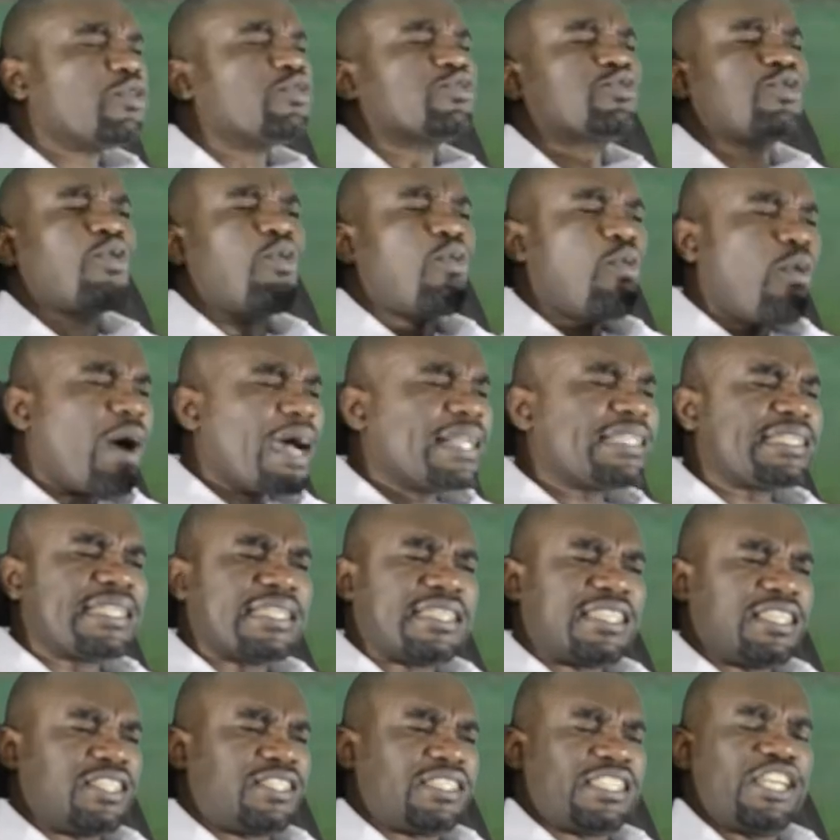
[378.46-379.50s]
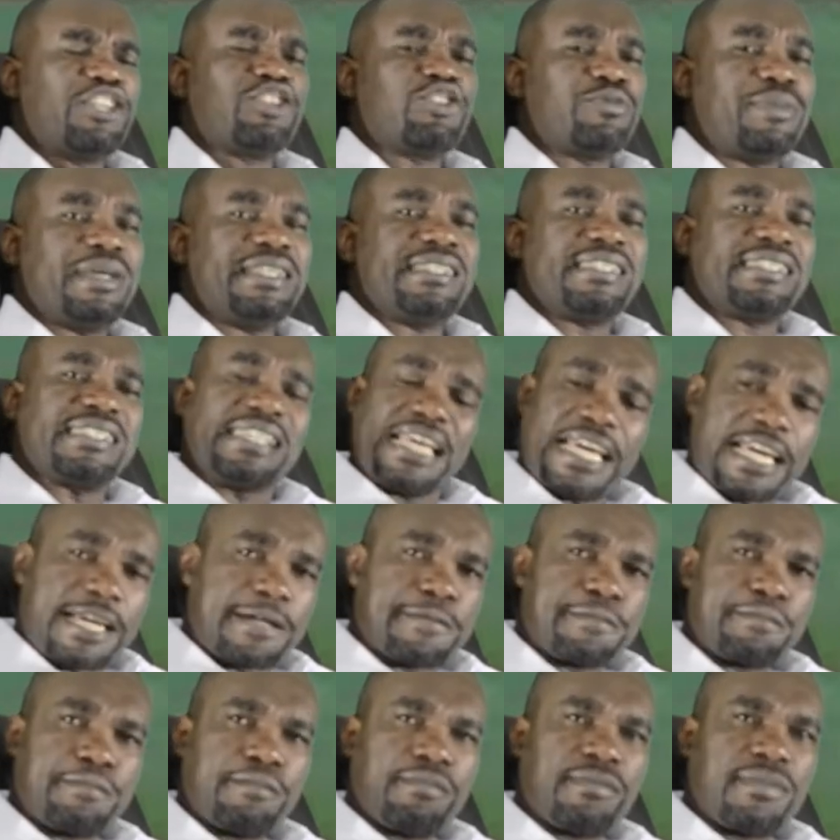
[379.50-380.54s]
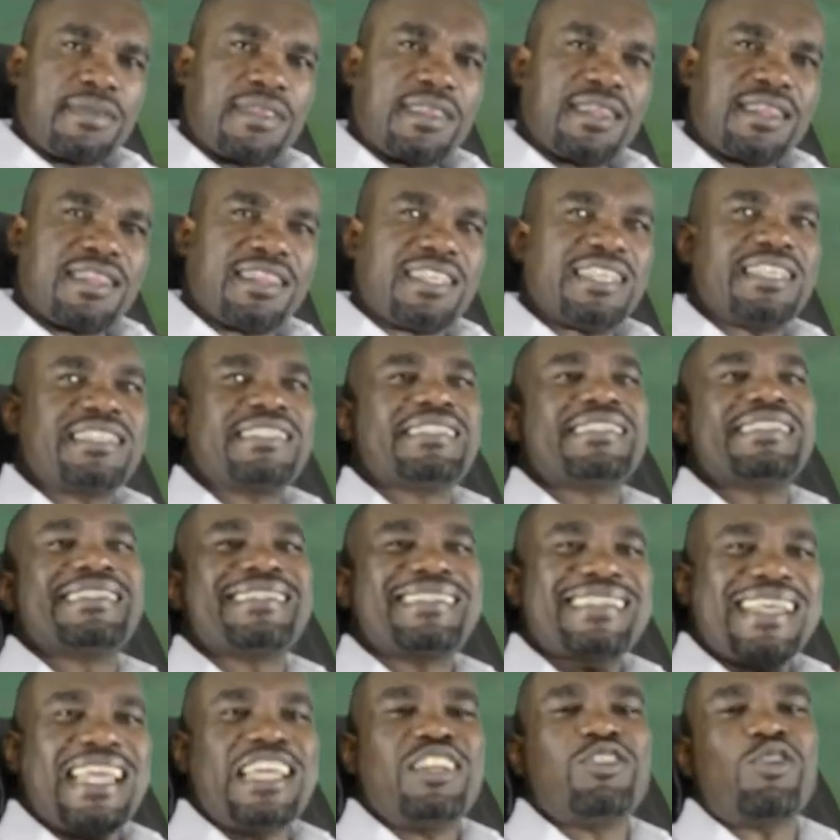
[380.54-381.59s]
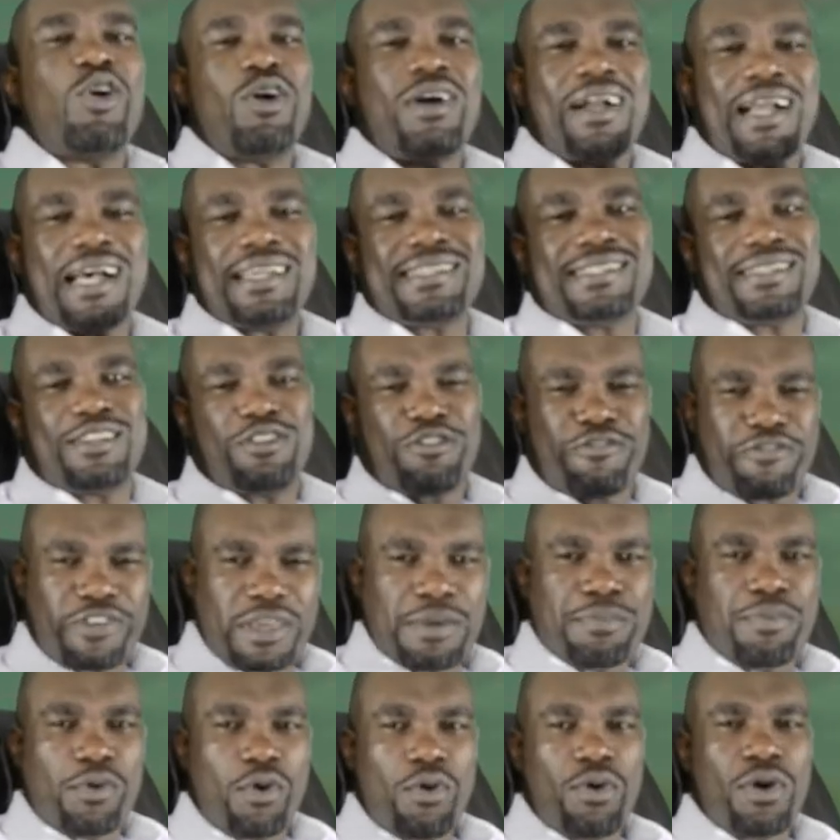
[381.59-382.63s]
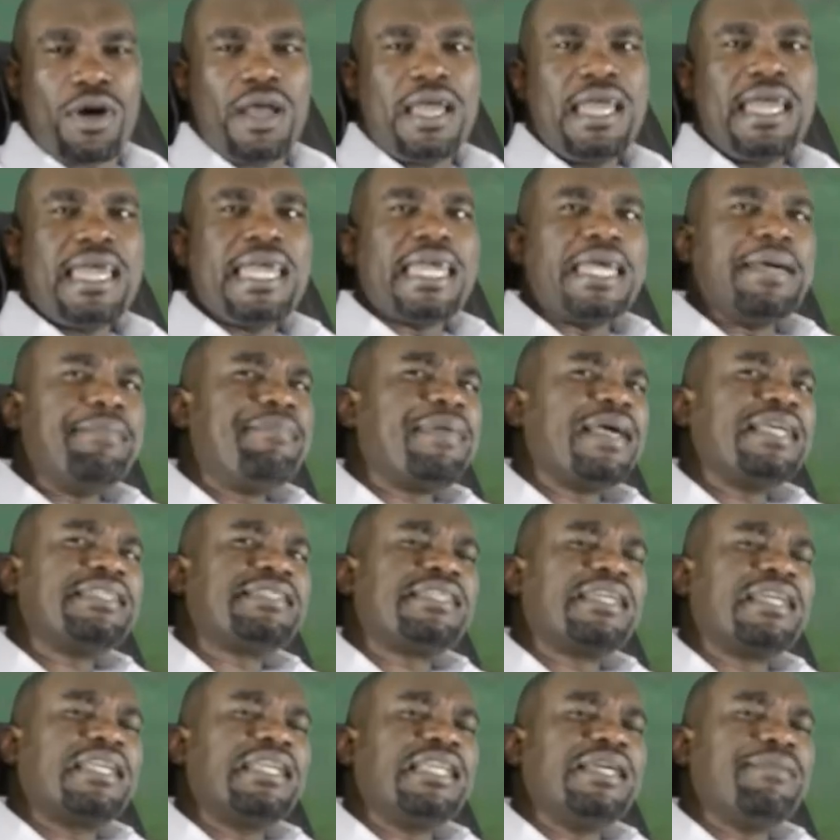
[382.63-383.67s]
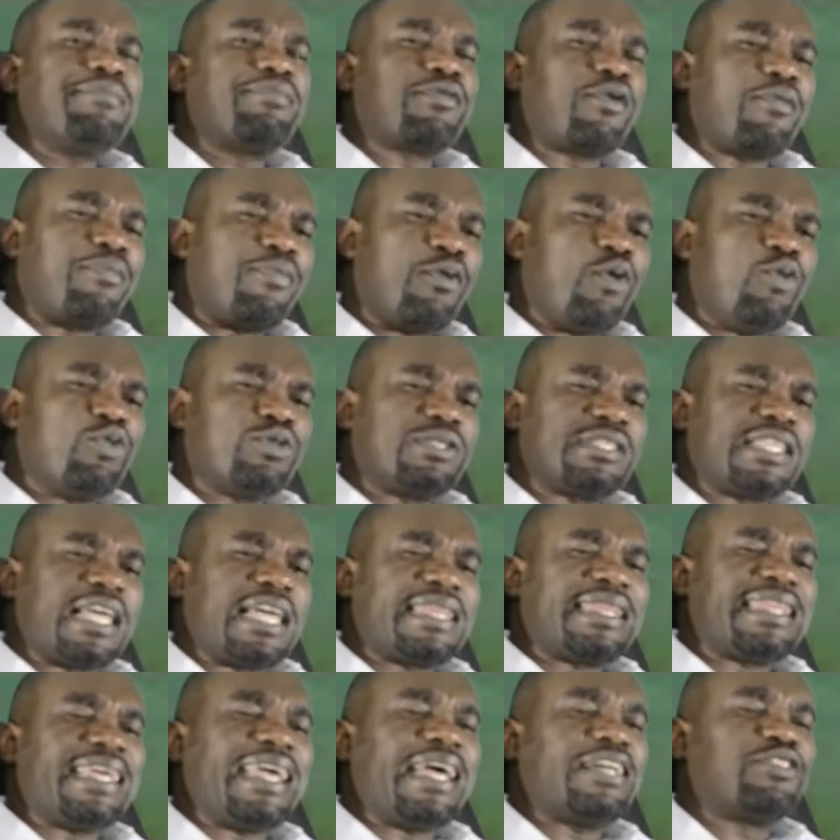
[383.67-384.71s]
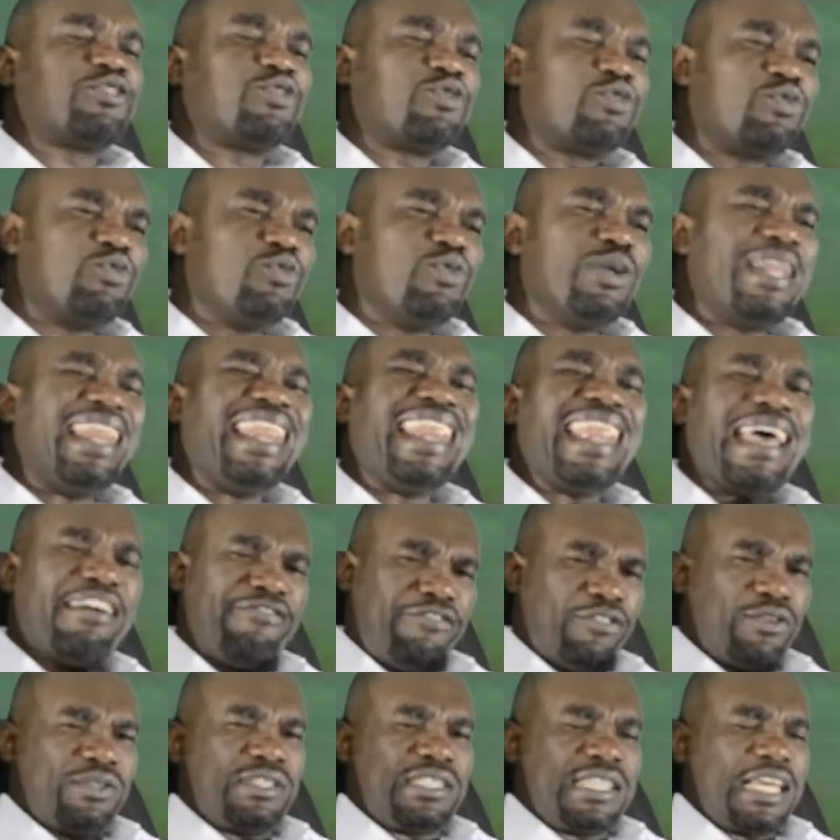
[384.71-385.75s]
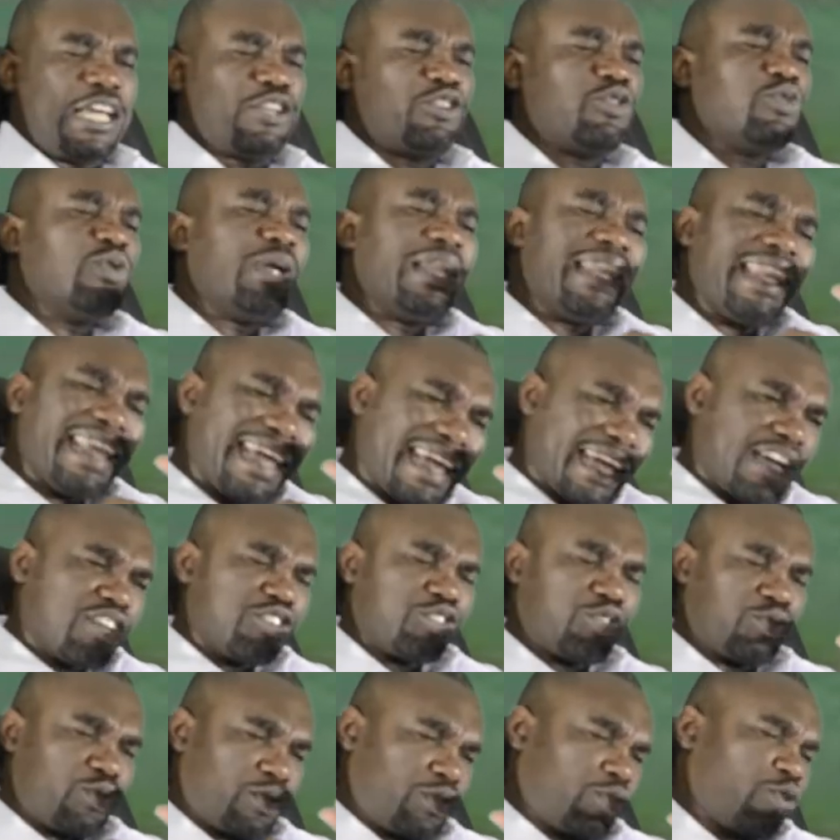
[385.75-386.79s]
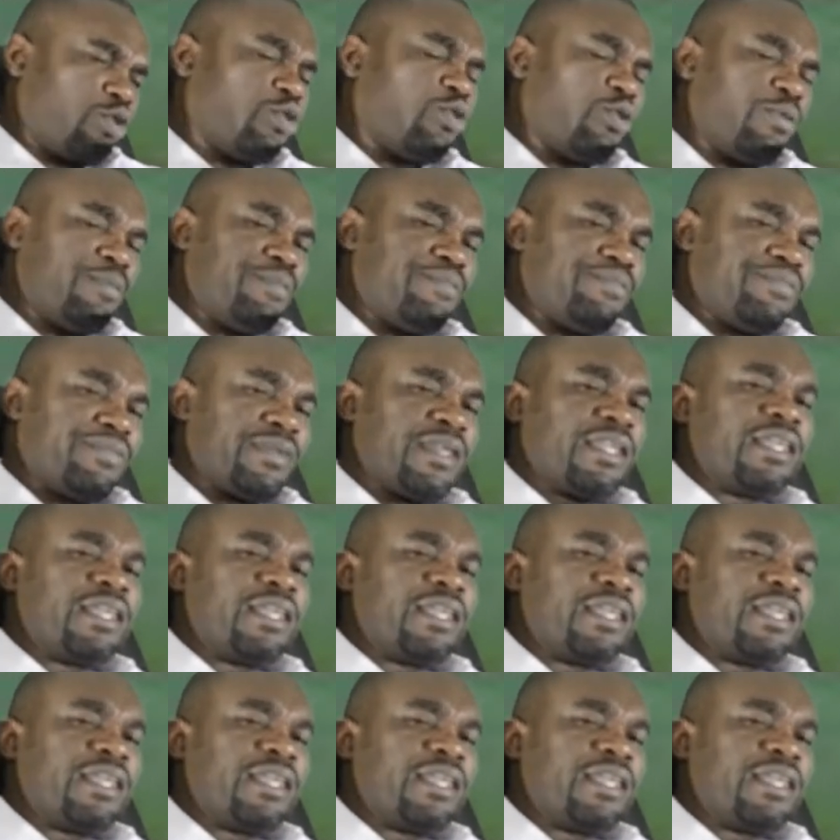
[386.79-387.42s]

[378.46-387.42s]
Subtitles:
So what did this gentleman say, this Saint Augustine of Hippo? He basically proposed that there are two levels, there are two layers to the law.